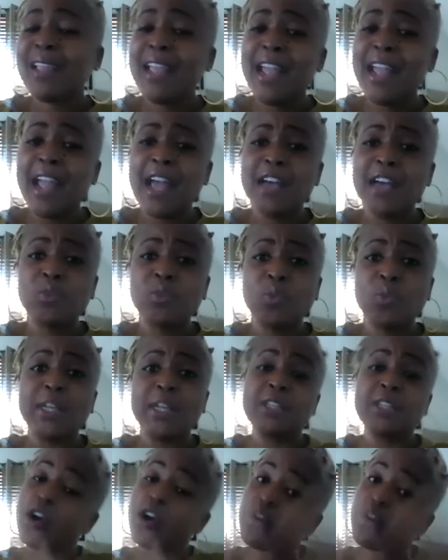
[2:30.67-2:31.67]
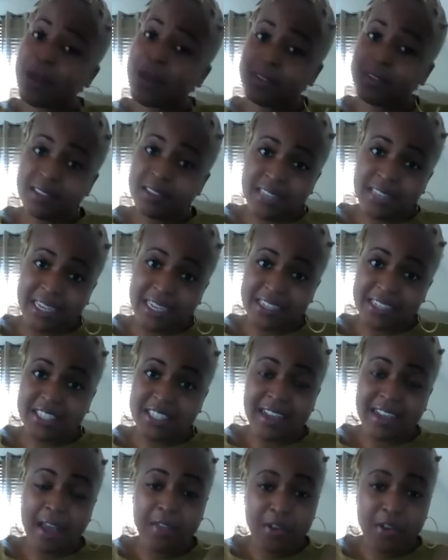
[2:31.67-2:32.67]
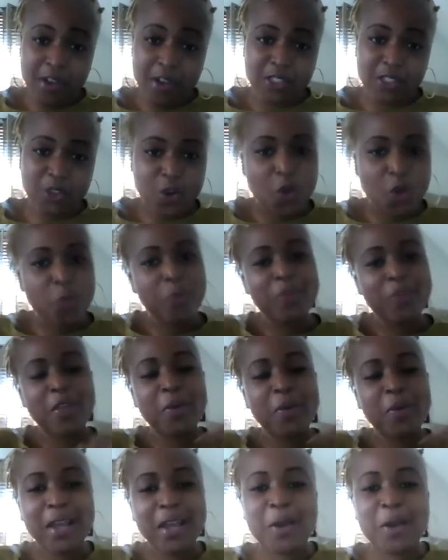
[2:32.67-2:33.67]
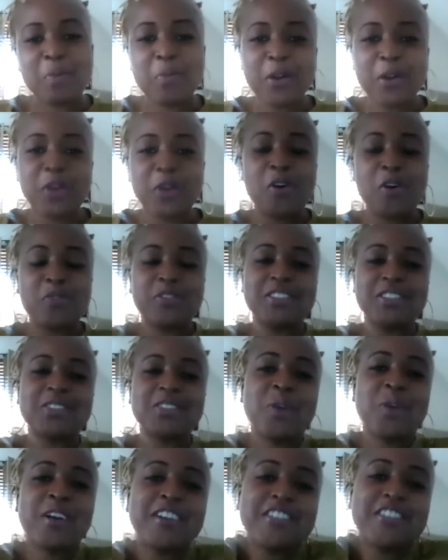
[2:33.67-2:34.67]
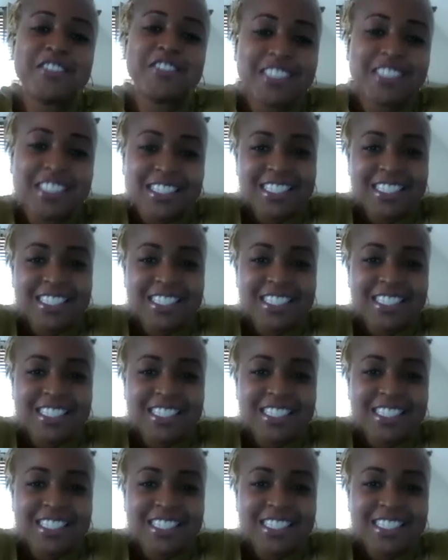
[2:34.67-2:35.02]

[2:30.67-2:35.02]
and we talk about things together as a group, and then we kind of break off into our interests